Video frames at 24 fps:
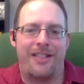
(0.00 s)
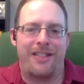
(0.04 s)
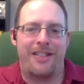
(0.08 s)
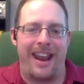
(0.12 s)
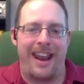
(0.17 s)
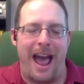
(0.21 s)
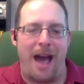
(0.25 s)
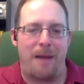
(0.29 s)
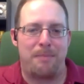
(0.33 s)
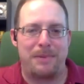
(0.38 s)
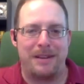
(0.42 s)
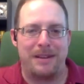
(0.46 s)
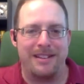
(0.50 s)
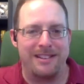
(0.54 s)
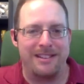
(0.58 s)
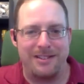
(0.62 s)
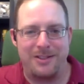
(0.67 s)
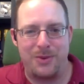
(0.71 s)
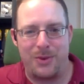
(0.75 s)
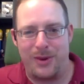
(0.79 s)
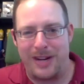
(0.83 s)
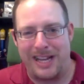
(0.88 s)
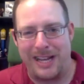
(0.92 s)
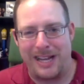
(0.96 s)
that
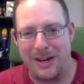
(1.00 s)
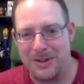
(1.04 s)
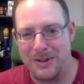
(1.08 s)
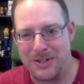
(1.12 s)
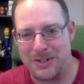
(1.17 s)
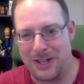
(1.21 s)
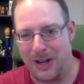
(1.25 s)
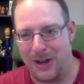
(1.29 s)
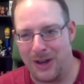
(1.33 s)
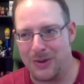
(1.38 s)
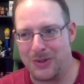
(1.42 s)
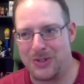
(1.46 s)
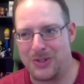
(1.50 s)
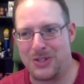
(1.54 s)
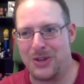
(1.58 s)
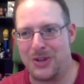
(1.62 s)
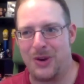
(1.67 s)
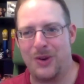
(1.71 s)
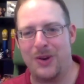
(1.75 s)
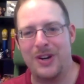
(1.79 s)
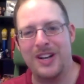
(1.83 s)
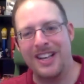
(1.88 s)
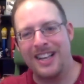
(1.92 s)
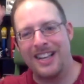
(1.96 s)
happened 20 years ago.
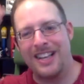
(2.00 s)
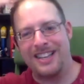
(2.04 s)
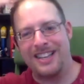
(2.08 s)
So,